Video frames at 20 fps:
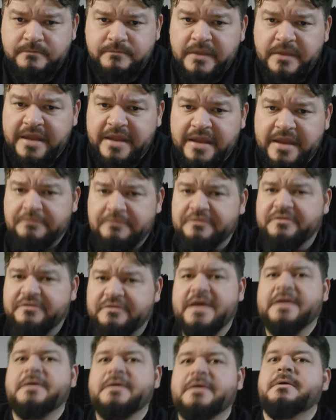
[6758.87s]
And he was
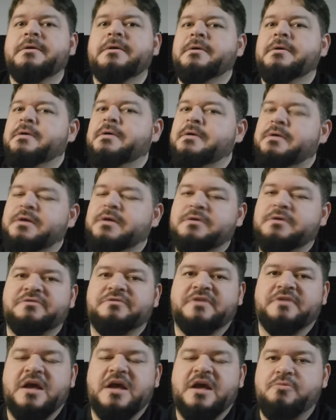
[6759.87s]
like, it
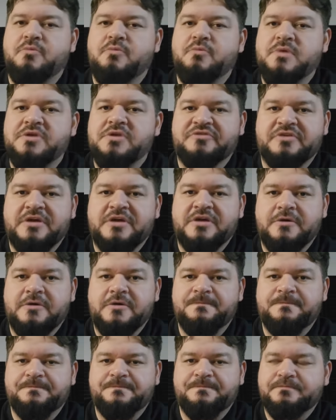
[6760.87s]
was like a couple winters
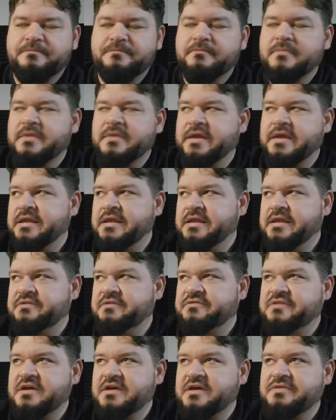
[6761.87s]
ago. And he
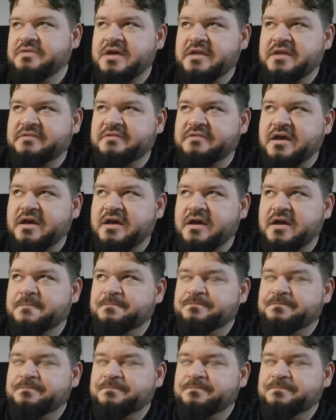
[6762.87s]
said that